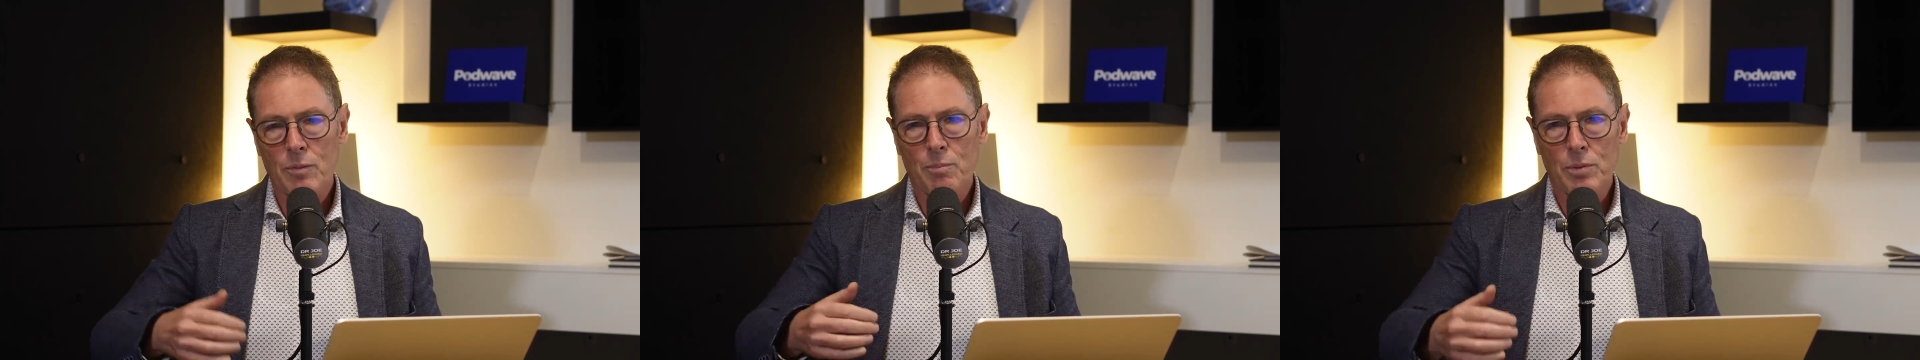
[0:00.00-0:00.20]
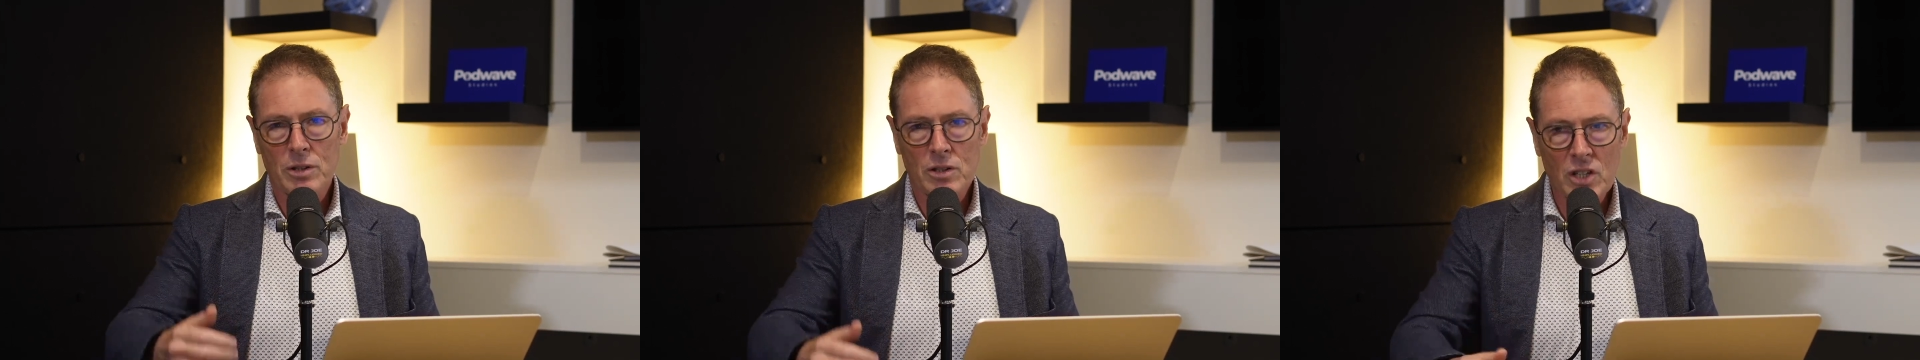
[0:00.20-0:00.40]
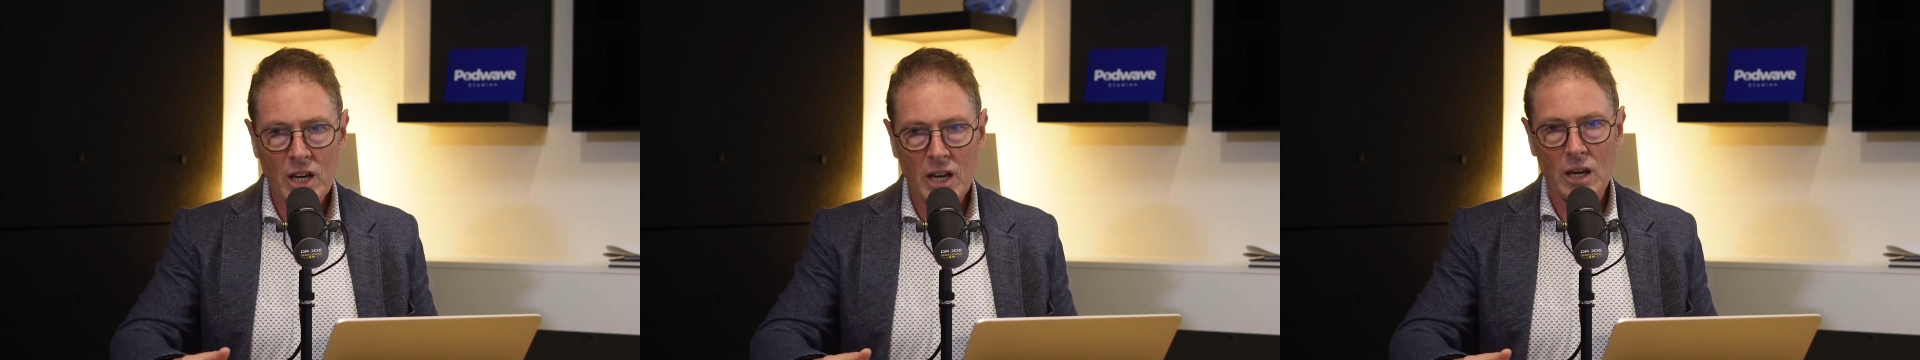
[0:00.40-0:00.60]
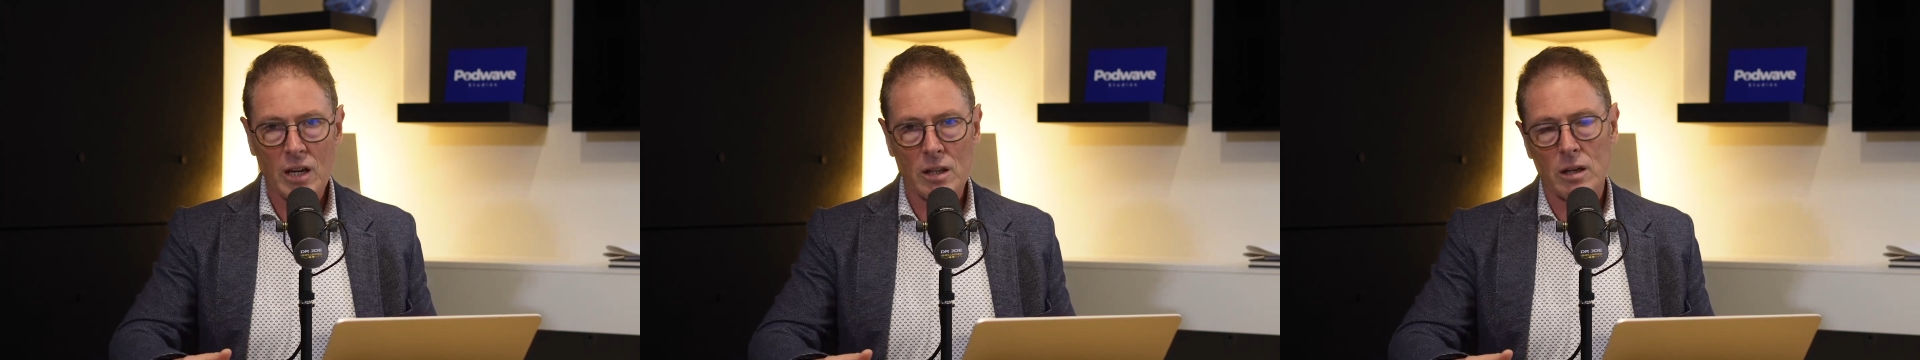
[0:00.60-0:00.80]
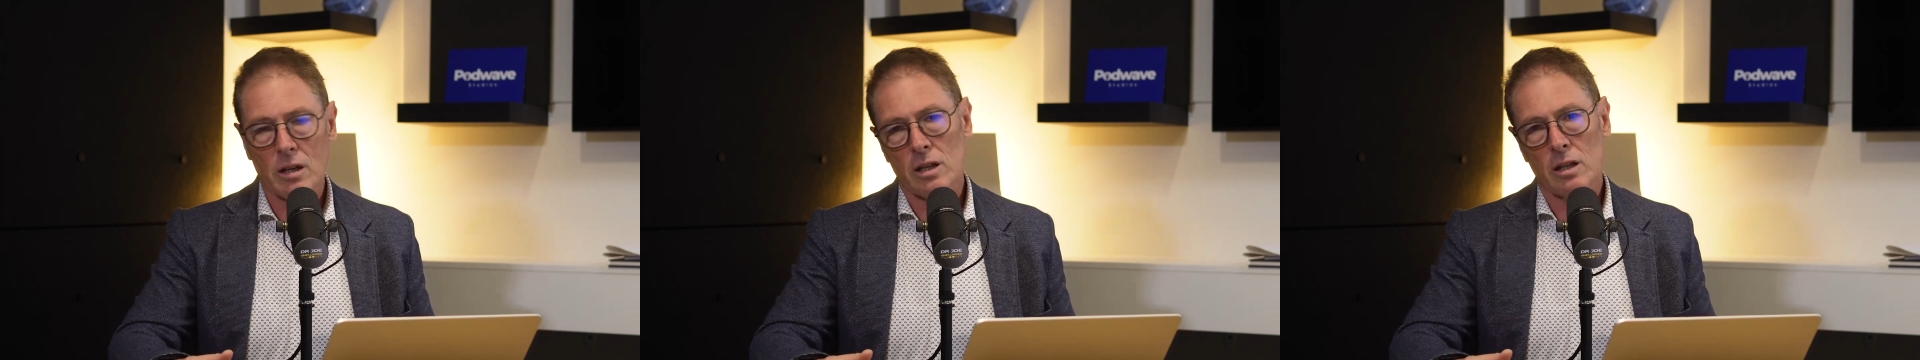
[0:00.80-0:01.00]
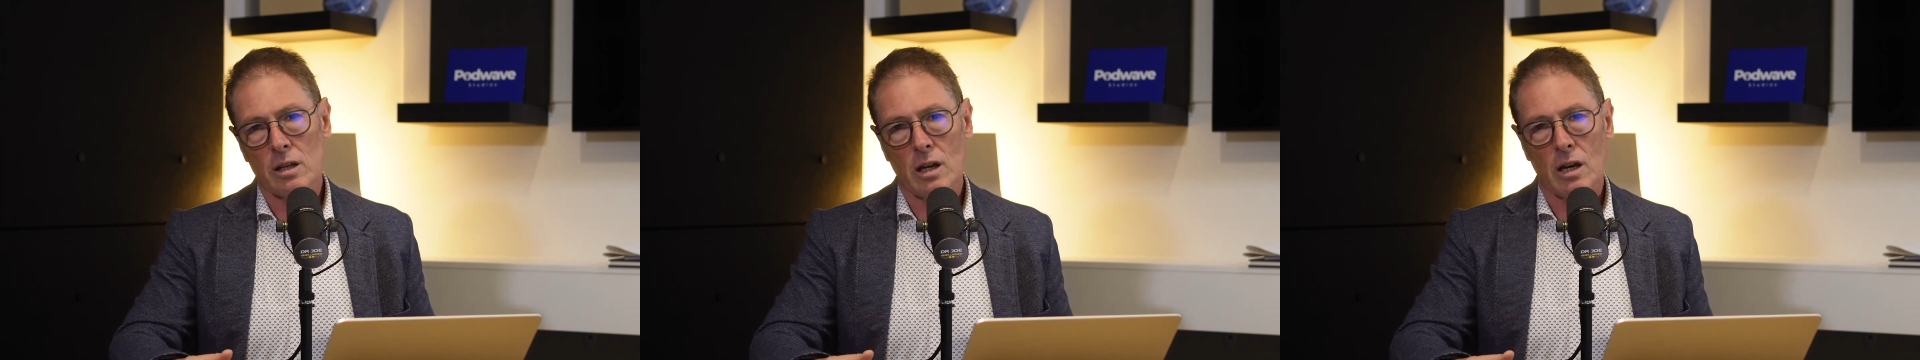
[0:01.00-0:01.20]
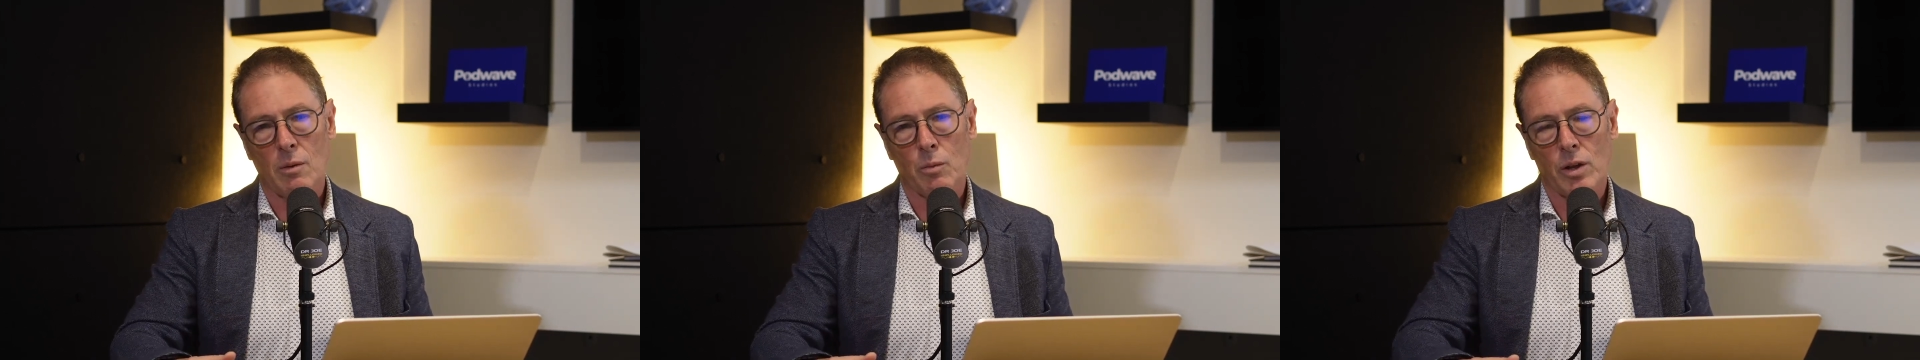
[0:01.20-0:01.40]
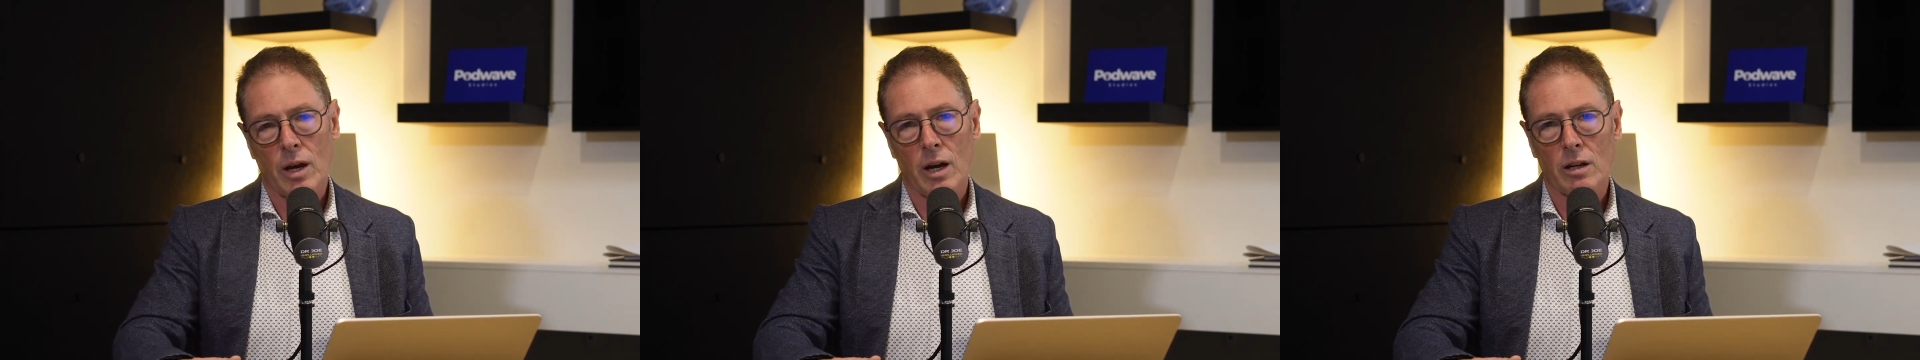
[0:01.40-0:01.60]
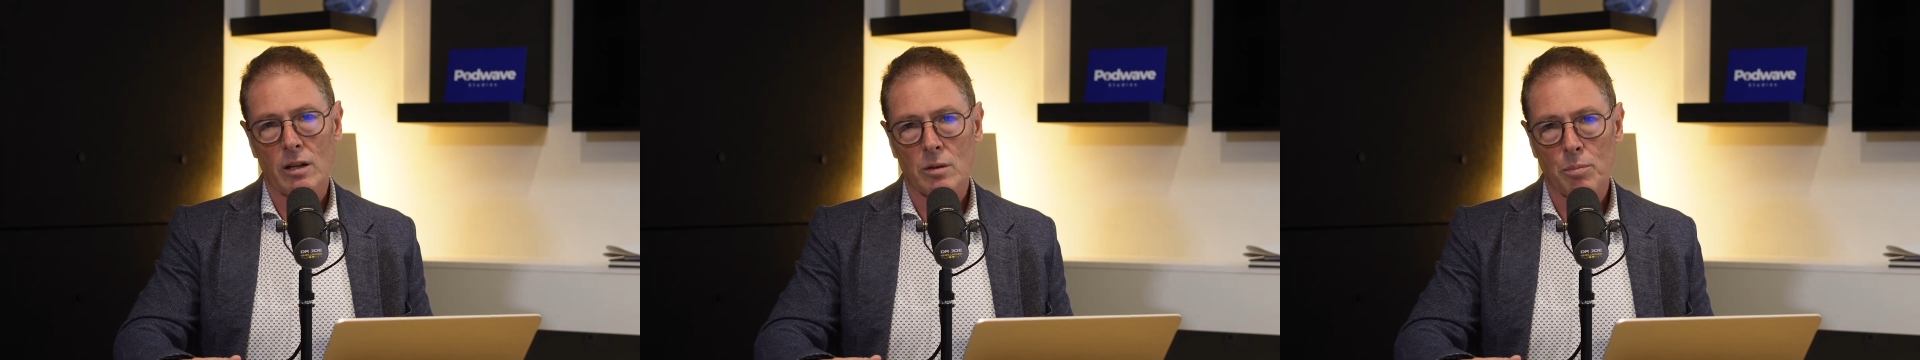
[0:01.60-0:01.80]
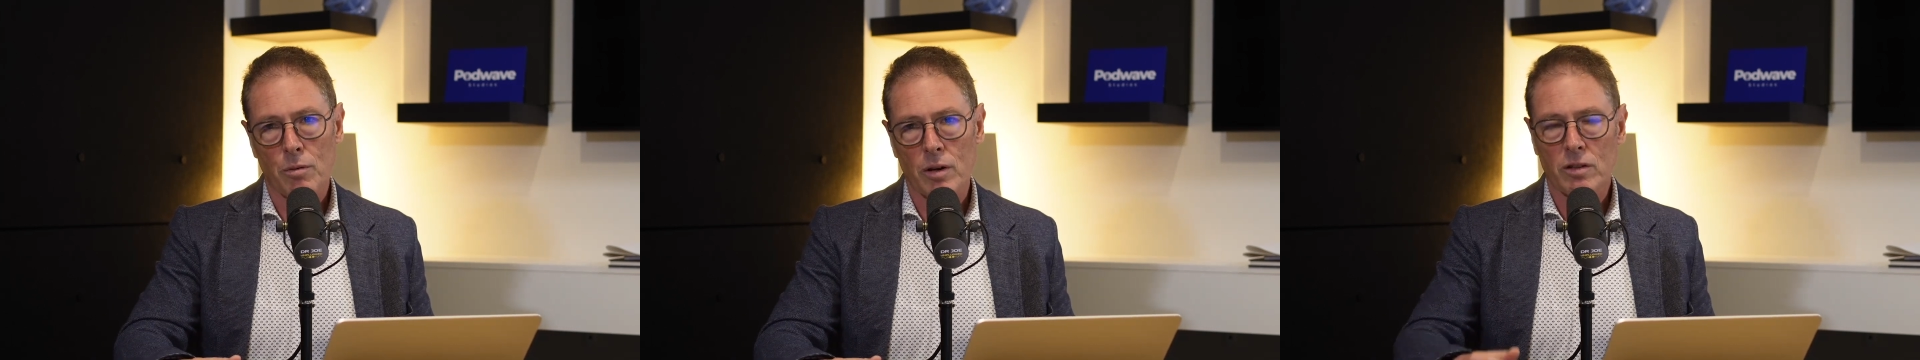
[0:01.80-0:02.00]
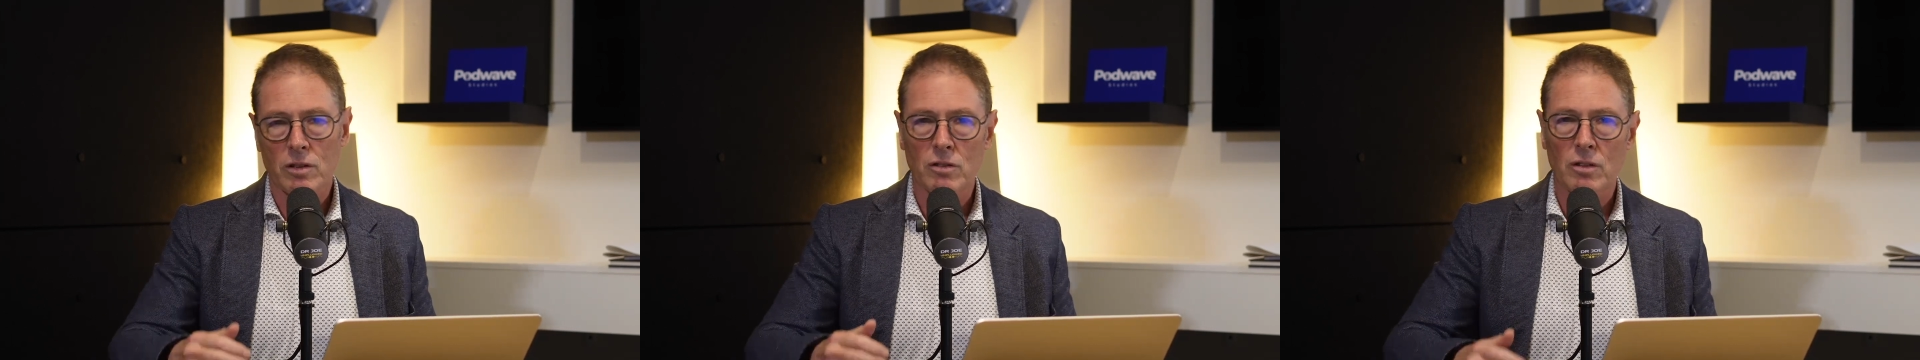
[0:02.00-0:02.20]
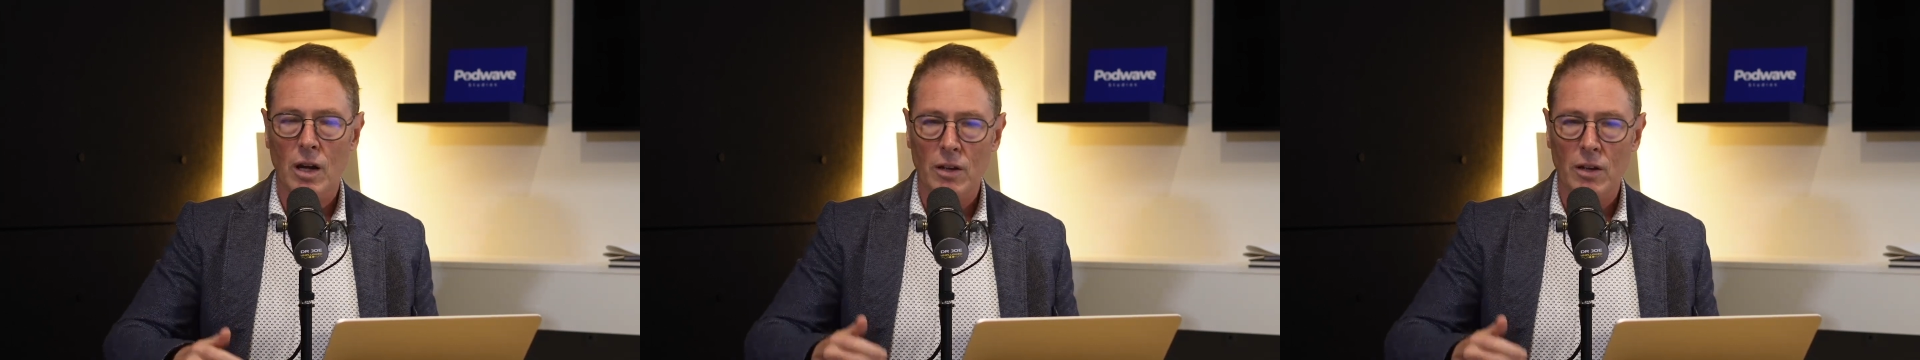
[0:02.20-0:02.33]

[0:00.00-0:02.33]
particularly with antidepressants.